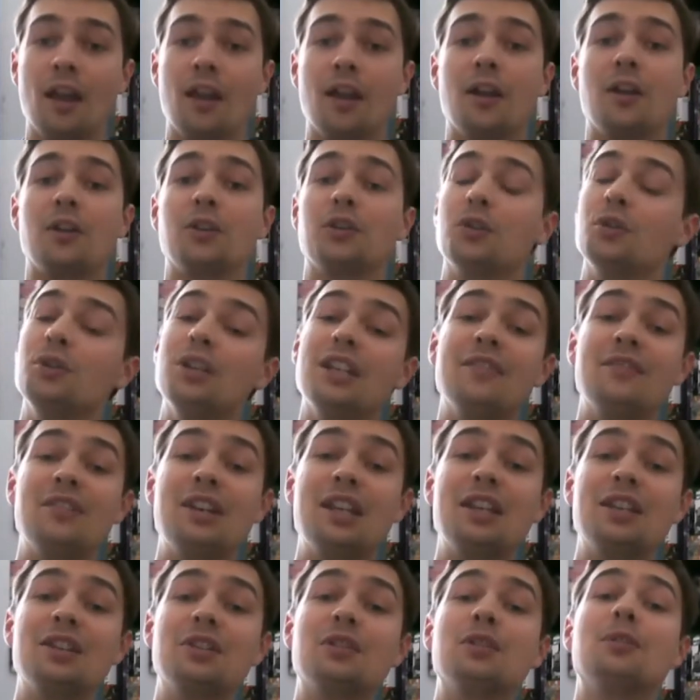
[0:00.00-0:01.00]
Good
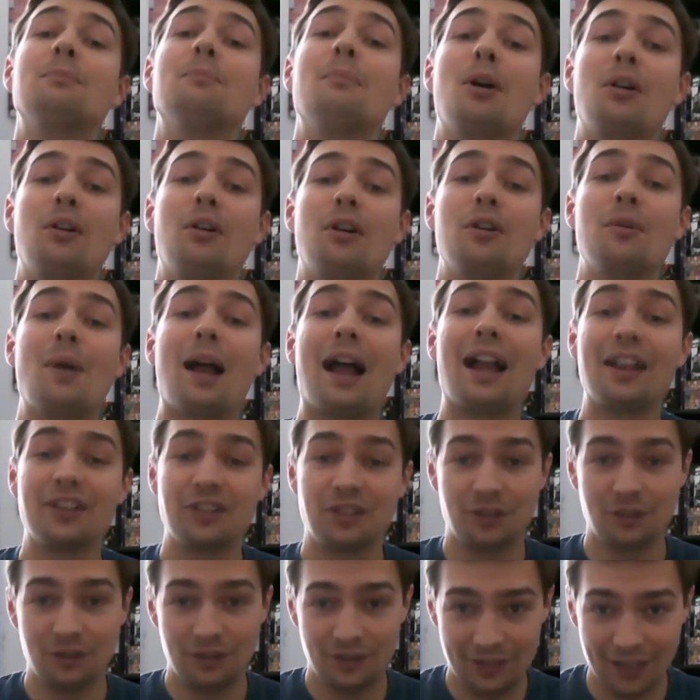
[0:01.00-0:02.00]
evening, good morrow,
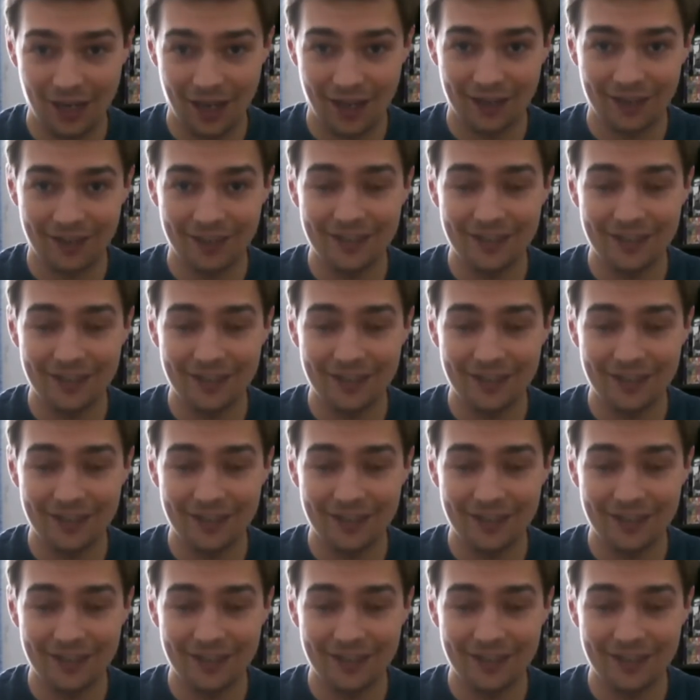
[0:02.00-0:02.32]
and good day.